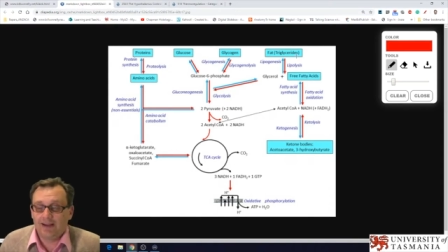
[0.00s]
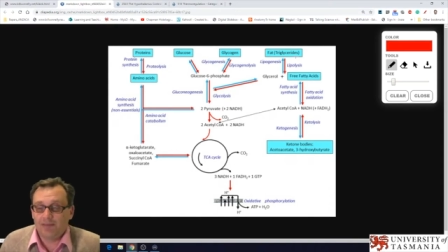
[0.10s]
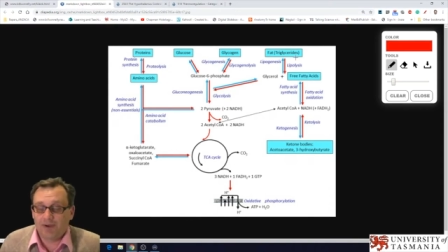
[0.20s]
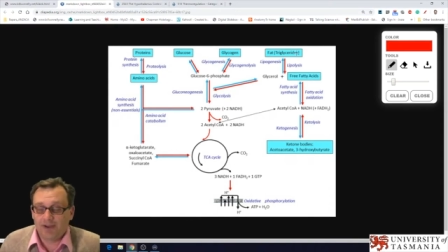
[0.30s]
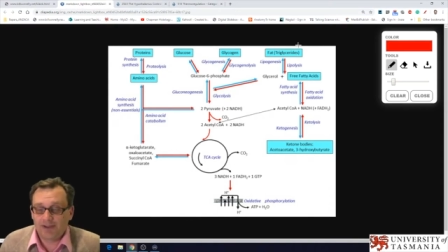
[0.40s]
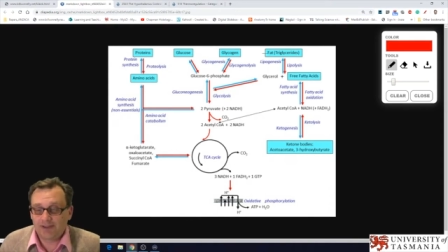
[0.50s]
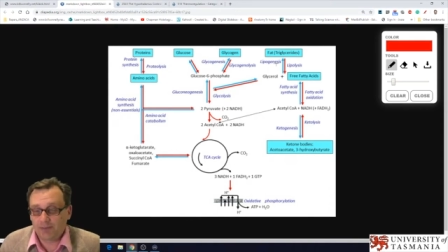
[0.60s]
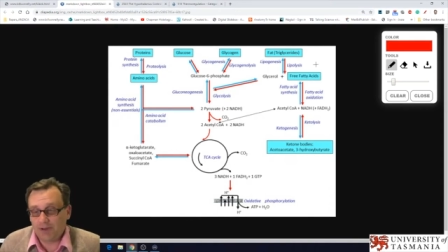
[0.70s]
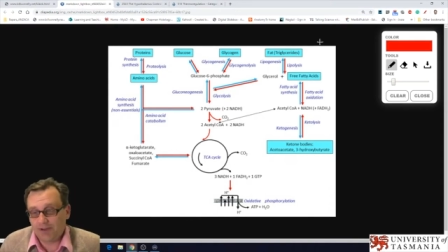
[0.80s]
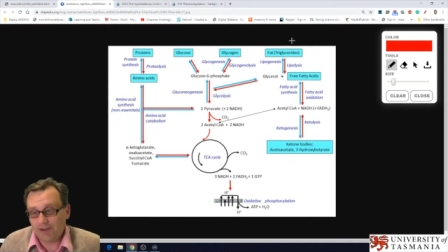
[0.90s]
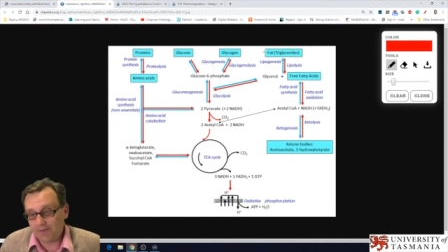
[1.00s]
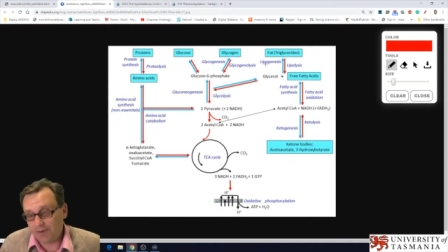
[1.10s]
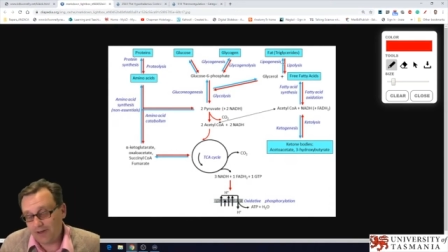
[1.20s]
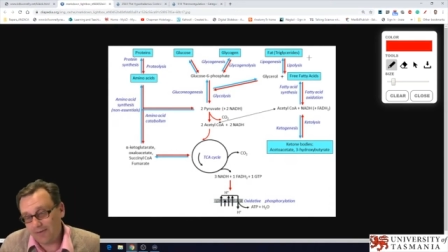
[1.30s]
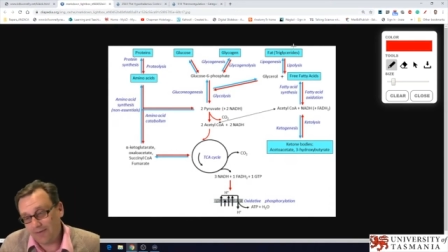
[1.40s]
uh, my
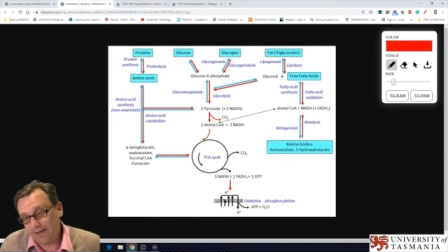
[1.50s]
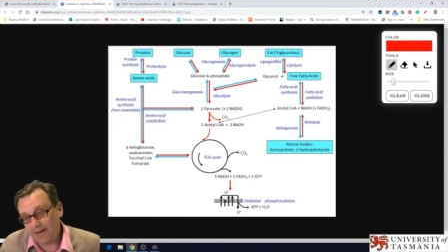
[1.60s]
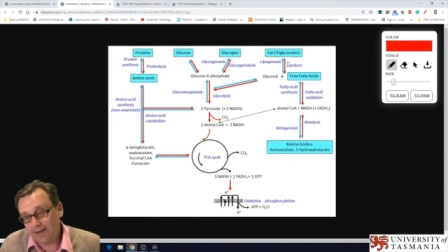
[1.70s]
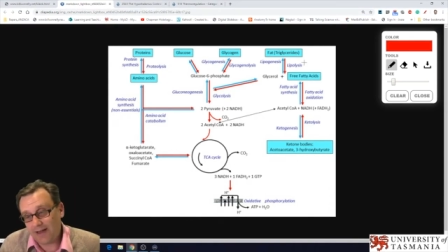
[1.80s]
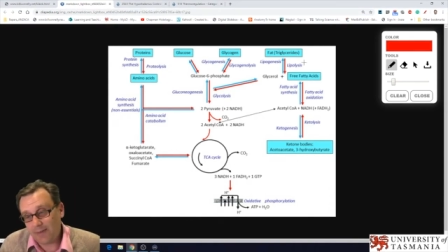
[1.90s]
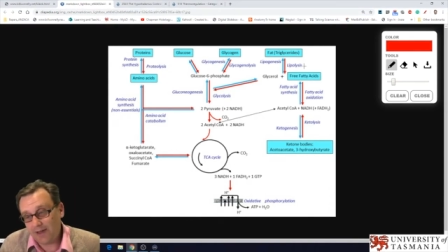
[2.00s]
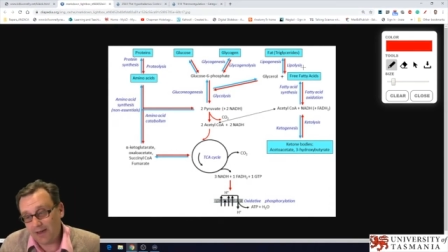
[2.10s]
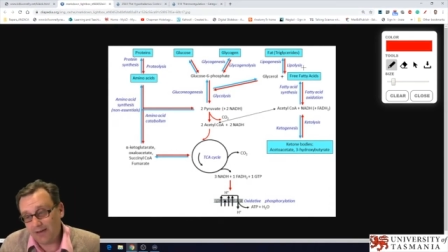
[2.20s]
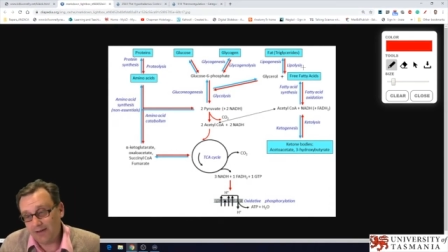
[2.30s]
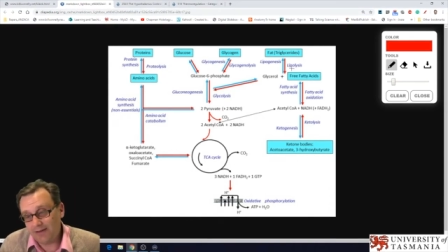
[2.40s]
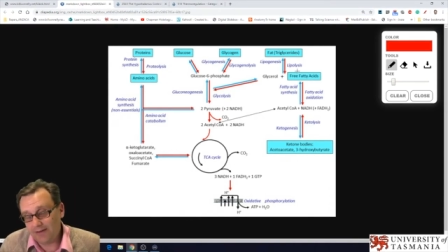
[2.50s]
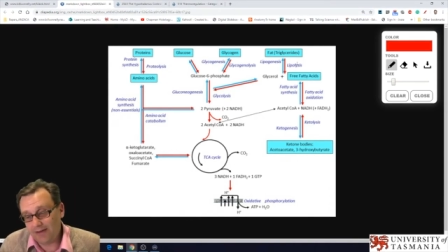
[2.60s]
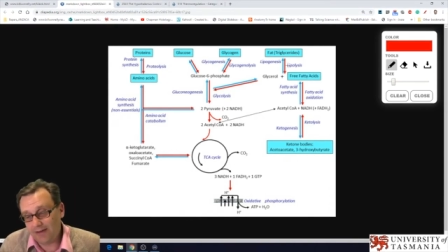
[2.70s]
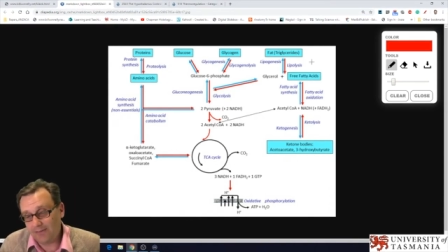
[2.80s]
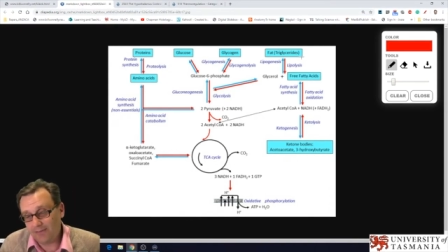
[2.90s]
supplies ready for the next
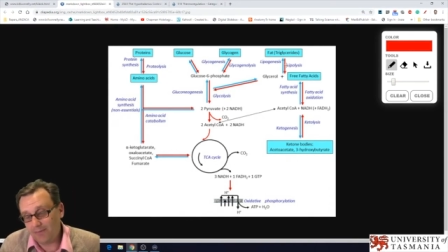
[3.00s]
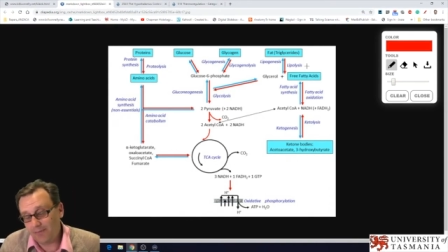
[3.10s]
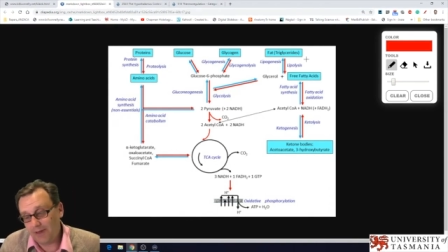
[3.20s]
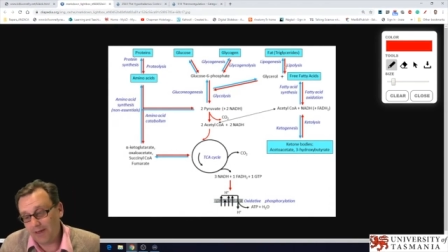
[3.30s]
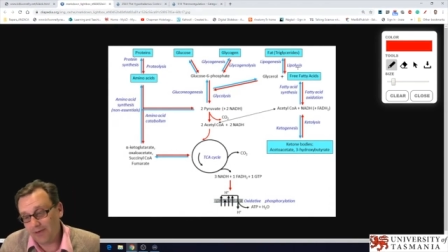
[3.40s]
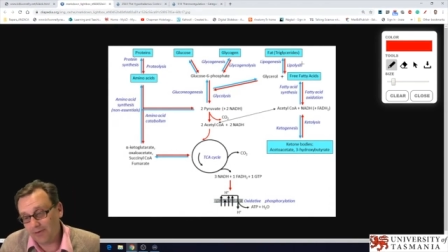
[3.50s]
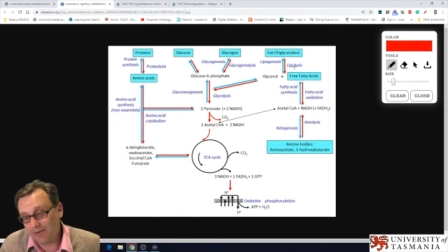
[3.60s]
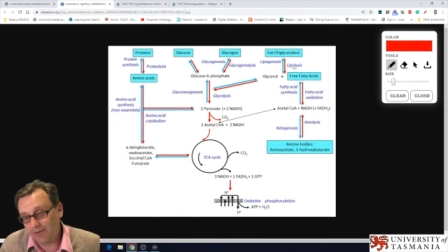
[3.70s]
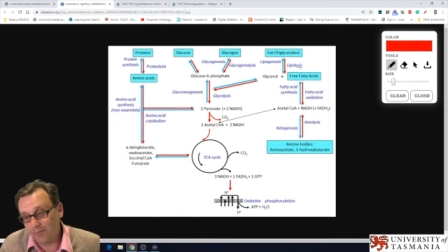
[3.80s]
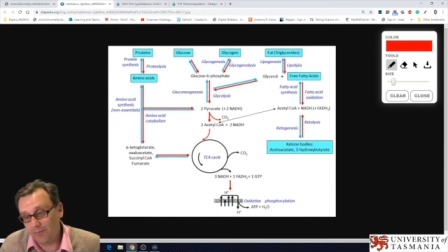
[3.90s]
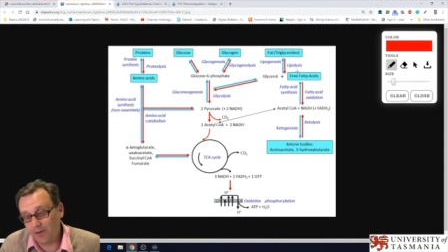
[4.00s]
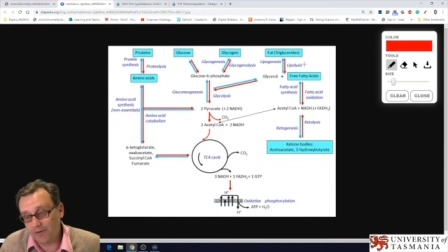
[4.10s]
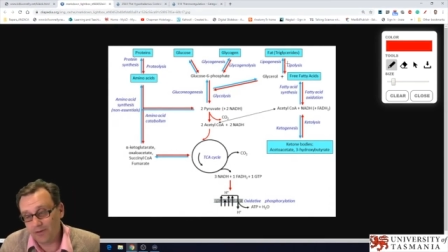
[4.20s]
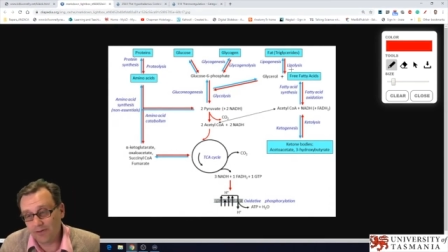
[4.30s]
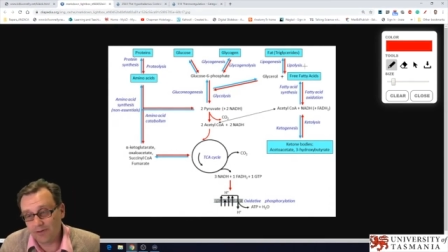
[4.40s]
Armageddon, um, making sure that
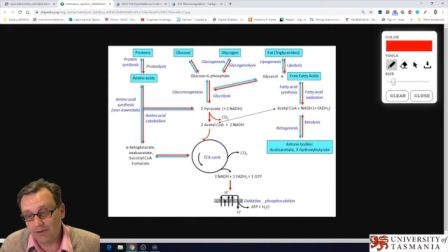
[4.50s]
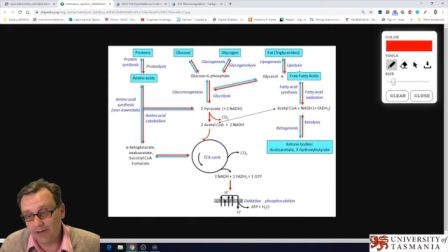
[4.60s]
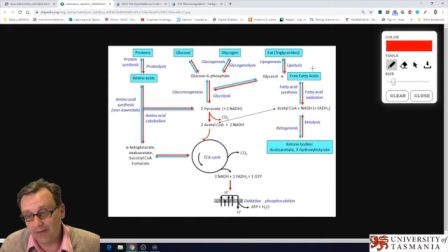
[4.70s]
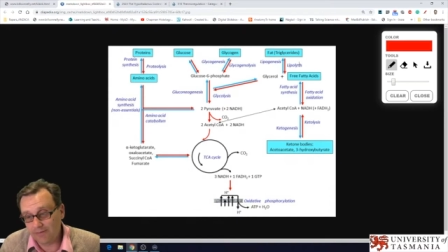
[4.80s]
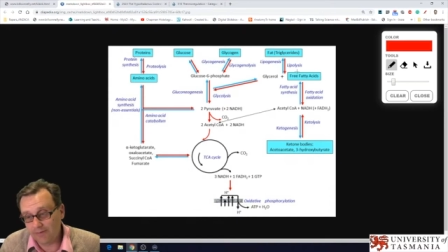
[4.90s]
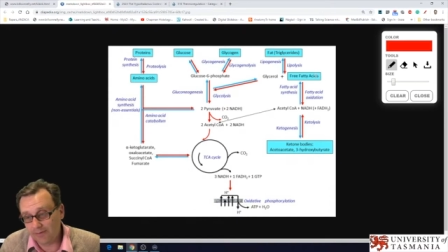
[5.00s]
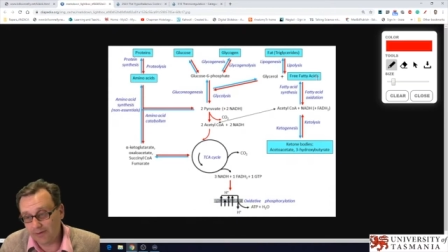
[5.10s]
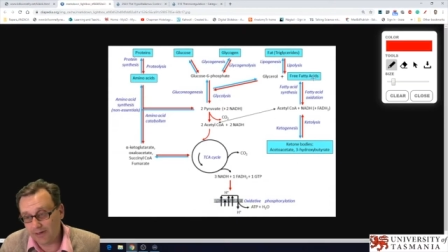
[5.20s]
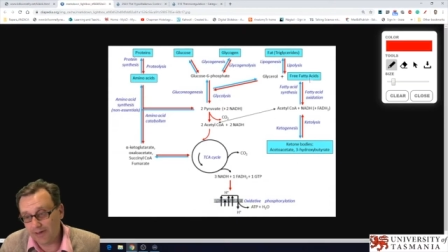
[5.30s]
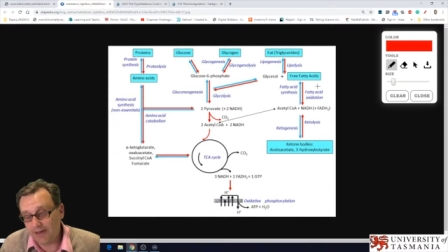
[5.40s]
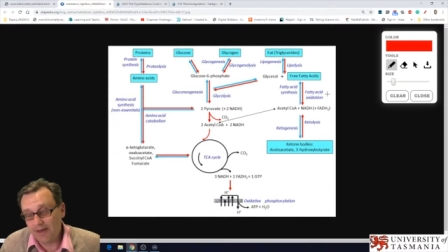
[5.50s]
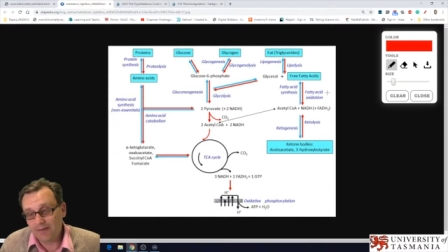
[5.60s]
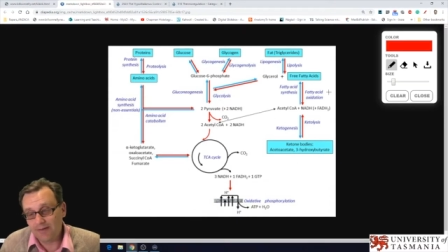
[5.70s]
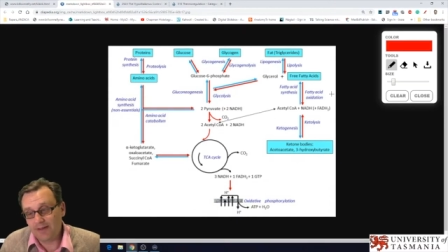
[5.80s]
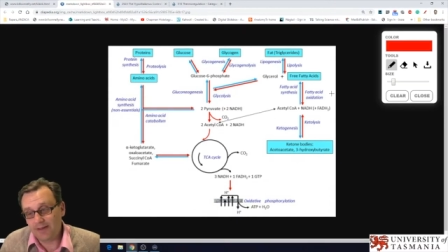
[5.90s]
I'm well and truly ready for,
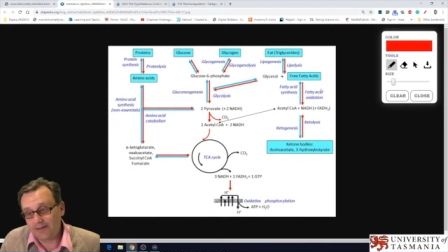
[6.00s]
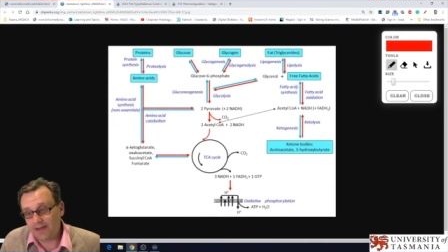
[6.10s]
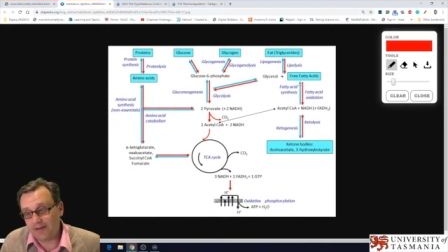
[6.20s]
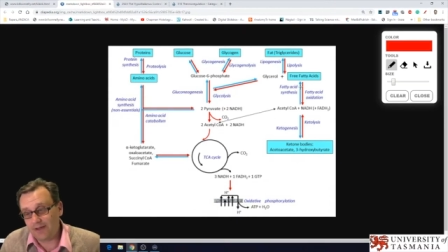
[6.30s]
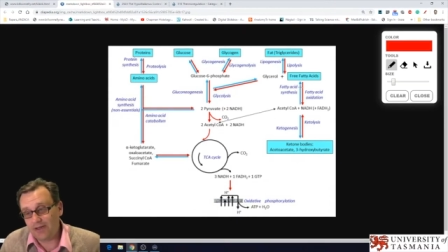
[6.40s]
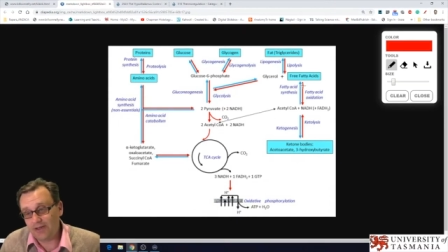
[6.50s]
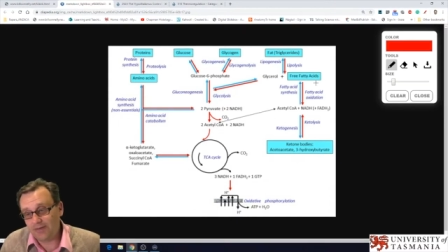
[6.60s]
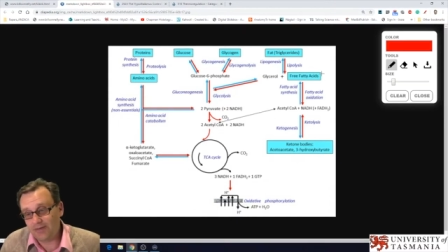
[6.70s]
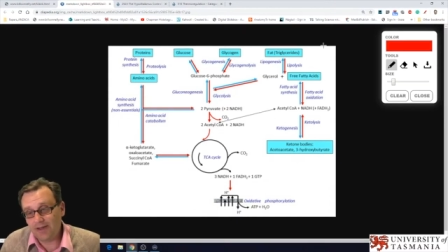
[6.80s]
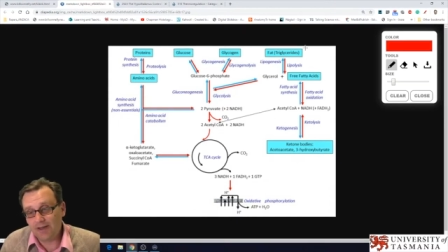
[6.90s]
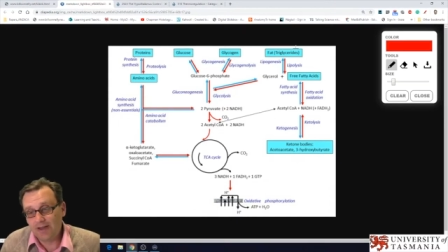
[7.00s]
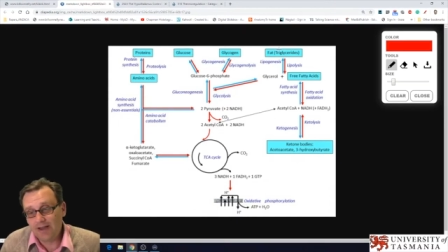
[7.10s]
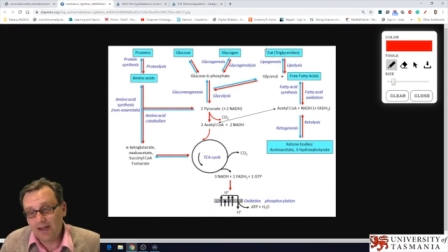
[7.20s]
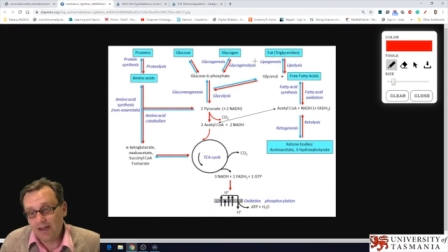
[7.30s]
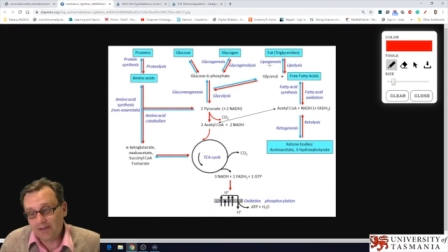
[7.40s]
uh, for the starvation event.